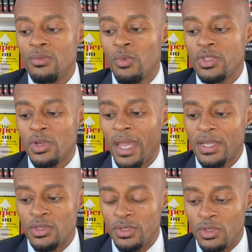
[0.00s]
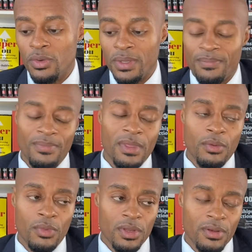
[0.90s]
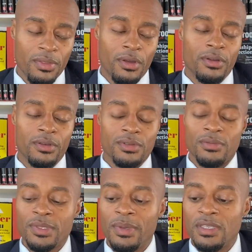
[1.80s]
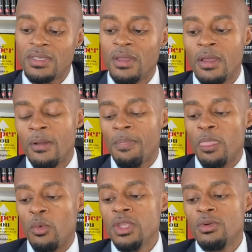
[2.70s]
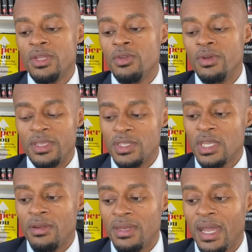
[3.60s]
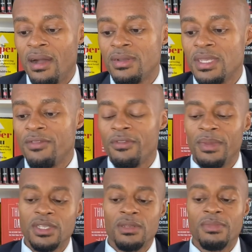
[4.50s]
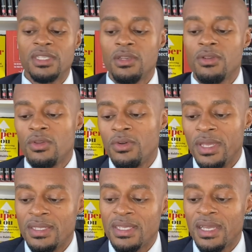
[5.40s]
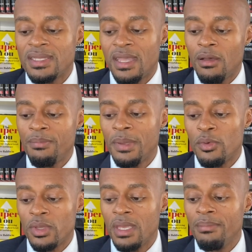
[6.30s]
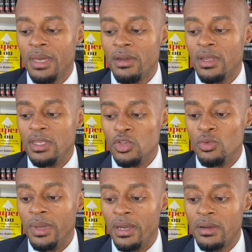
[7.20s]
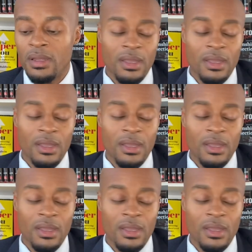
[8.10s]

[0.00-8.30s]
what you're actually doing when you're in the thought leadership space. What you are doing is sharing knowledge, information, material, insight to help people get better and do better.